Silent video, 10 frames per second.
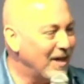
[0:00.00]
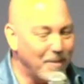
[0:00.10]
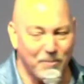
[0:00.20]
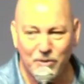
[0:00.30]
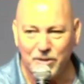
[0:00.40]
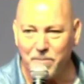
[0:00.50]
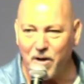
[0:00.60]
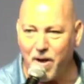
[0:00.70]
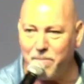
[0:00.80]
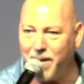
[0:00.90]
I'm losing
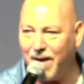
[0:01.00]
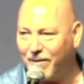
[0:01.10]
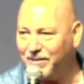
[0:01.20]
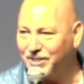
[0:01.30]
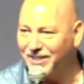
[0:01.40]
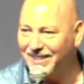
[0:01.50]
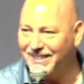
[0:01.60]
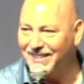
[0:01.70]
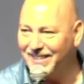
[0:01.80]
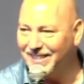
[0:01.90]
my own marriage
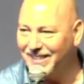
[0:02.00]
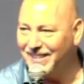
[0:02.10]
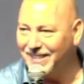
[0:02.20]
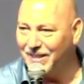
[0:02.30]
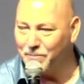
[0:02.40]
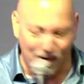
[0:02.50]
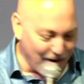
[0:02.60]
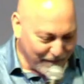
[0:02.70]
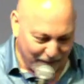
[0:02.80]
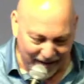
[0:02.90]
my
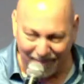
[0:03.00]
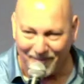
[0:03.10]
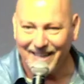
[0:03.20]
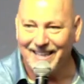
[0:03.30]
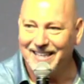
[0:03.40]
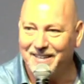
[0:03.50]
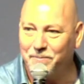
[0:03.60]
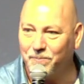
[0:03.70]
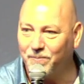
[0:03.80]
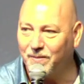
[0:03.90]
own family.
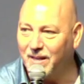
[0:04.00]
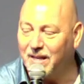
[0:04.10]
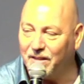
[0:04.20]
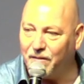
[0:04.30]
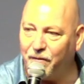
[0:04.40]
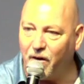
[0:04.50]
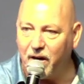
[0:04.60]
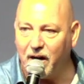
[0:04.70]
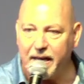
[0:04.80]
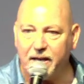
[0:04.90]
The
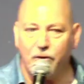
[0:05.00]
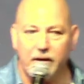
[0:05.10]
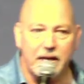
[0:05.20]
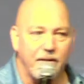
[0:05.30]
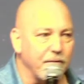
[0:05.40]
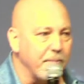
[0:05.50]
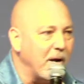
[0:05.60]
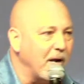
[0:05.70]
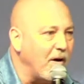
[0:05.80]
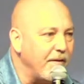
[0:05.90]
final anchor I cut from
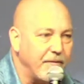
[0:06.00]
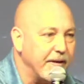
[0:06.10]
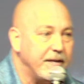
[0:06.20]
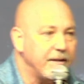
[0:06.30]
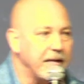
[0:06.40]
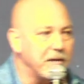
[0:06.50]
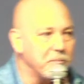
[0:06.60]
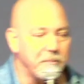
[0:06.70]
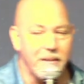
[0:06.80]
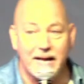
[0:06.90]
my life, I didn't think it
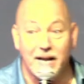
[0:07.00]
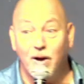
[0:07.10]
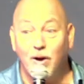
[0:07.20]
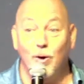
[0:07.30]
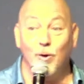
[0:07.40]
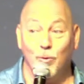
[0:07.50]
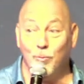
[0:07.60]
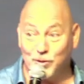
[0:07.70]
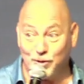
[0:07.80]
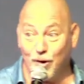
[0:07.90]
would matter. Oh,
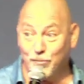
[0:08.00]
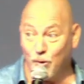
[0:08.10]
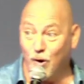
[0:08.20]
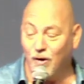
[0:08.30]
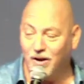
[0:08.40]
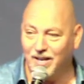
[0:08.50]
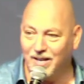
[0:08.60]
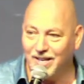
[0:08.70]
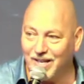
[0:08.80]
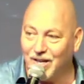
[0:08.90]
was I wrong?
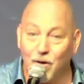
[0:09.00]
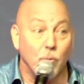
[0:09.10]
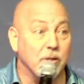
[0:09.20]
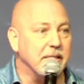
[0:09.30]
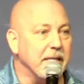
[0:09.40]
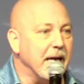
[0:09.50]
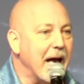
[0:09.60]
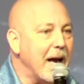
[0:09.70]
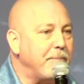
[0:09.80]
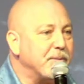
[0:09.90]
Was the
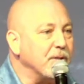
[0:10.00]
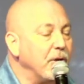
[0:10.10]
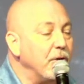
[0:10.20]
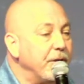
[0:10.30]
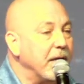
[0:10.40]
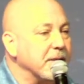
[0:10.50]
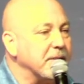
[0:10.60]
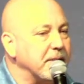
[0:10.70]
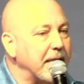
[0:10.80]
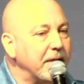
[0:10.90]
absolute
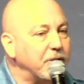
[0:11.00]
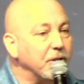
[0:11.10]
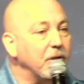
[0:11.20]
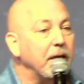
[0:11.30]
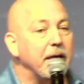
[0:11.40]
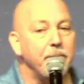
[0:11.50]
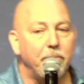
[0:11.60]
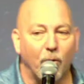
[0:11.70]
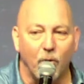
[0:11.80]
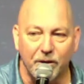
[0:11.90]
essential
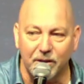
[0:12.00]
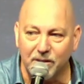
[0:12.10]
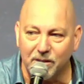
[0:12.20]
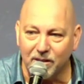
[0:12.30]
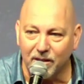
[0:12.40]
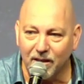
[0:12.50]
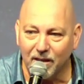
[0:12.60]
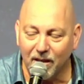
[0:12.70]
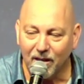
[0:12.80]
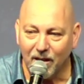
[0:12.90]
importance
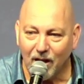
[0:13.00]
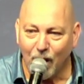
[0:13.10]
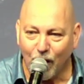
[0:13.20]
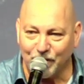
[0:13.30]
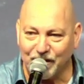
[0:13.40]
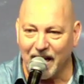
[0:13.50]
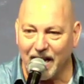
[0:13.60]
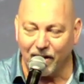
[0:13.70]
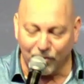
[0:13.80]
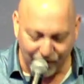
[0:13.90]
of
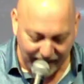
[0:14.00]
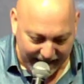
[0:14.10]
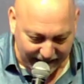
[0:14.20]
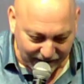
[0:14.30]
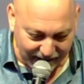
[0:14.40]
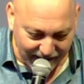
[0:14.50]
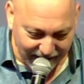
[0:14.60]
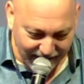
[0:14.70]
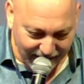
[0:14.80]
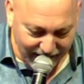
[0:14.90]
staying connected,
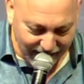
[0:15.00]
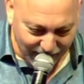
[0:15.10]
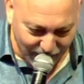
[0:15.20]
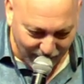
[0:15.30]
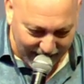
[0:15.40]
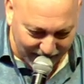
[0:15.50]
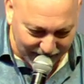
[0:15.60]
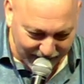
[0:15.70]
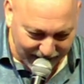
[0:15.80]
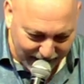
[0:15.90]

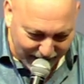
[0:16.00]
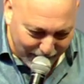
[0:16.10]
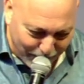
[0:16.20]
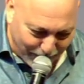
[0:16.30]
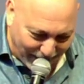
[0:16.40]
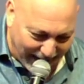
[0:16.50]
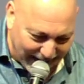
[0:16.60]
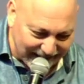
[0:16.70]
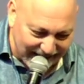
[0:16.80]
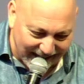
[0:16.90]
grounded,
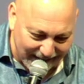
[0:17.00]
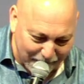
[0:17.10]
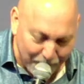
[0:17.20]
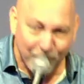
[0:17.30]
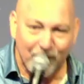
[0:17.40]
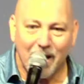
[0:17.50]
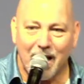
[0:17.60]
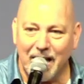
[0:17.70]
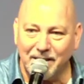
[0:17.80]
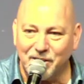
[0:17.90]
plugged in,
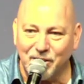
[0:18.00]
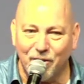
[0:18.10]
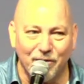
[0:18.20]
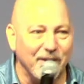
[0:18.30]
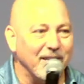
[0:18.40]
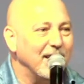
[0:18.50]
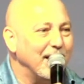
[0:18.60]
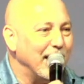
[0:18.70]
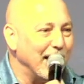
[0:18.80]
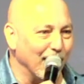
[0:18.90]
and serving
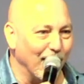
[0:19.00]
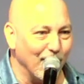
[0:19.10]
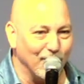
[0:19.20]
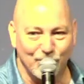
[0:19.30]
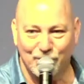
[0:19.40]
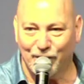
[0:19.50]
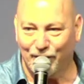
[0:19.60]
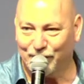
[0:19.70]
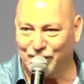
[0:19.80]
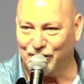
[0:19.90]
in a local
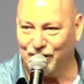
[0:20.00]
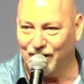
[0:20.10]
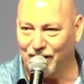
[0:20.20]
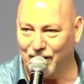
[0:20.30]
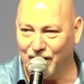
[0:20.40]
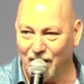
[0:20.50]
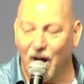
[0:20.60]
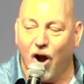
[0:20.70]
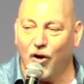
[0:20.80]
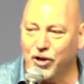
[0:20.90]
church.
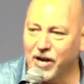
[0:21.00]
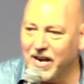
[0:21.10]
Oh, you don't